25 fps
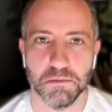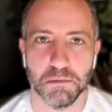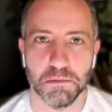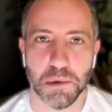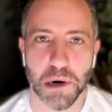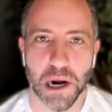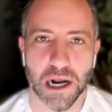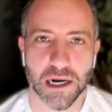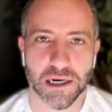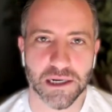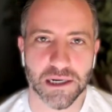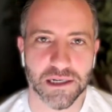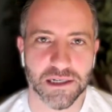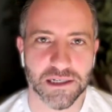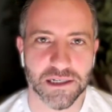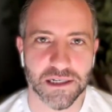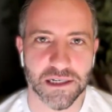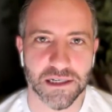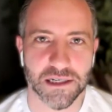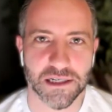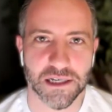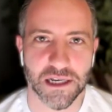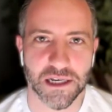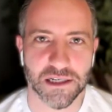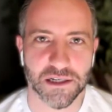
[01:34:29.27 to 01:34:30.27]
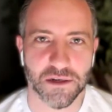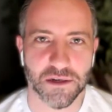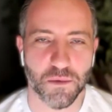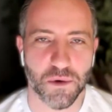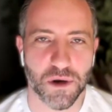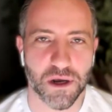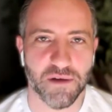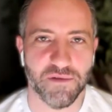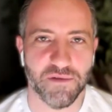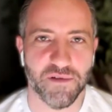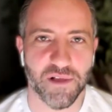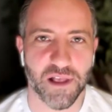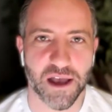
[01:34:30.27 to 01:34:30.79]
practices as a
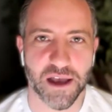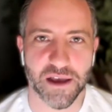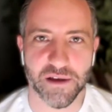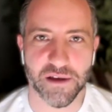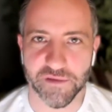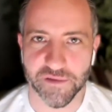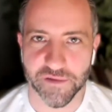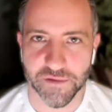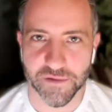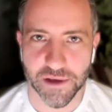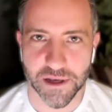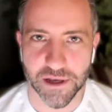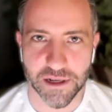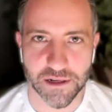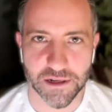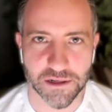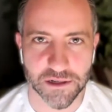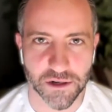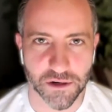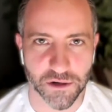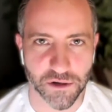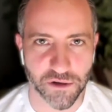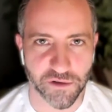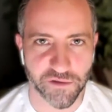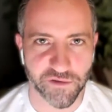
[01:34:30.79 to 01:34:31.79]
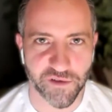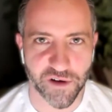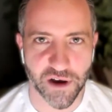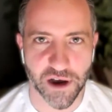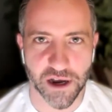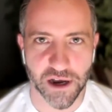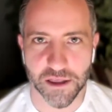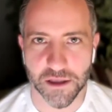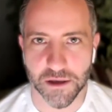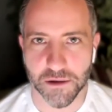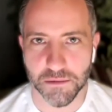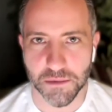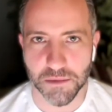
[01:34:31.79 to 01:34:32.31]
way of life and so you
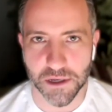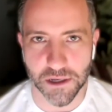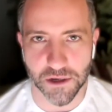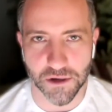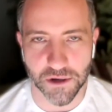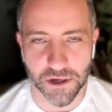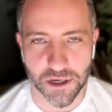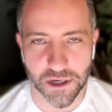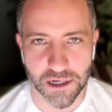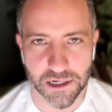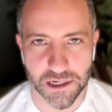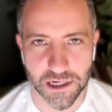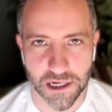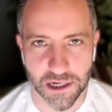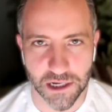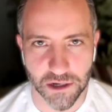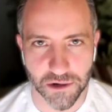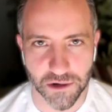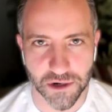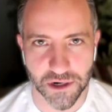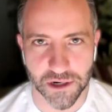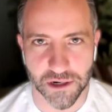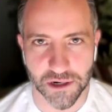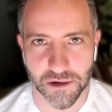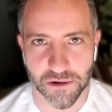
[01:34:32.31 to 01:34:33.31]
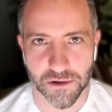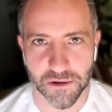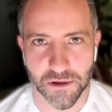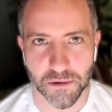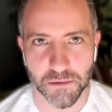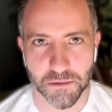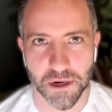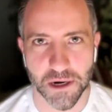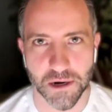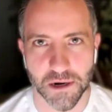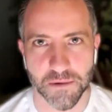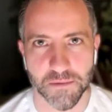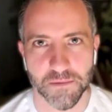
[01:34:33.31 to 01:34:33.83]
find them and you continue to do
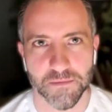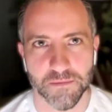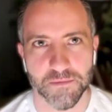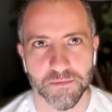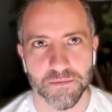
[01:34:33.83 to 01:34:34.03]
them and